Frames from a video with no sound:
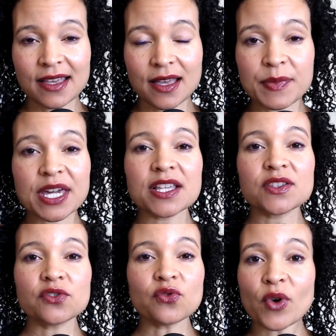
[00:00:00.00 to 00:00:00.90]
Because
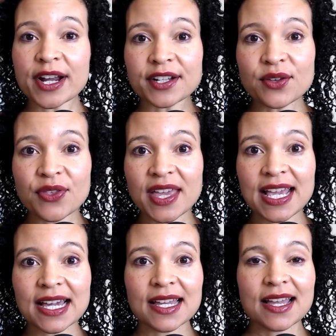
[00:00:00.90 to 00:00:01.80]
where do you
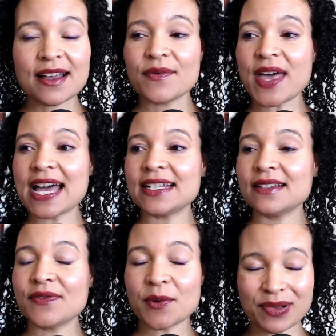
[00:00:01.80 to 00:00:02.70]
think that
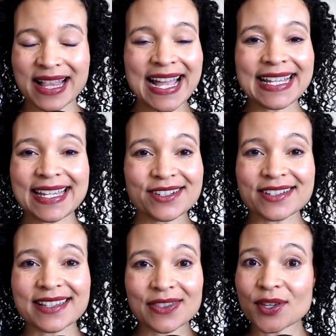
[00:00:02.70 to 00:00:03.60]
the plant eaters
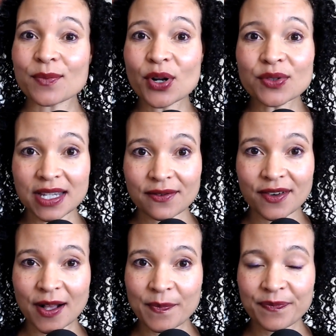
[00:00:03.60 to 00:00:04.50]
get their protein from?